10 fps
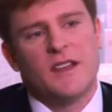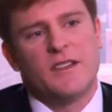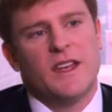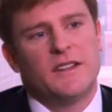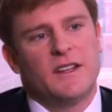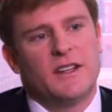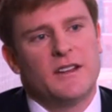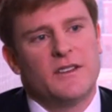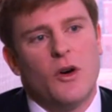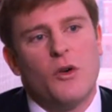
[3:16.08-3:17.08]
That
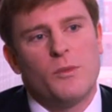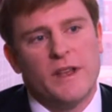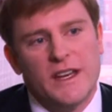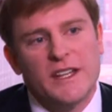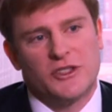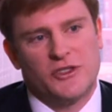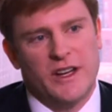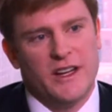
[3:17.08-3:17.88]
the whole industry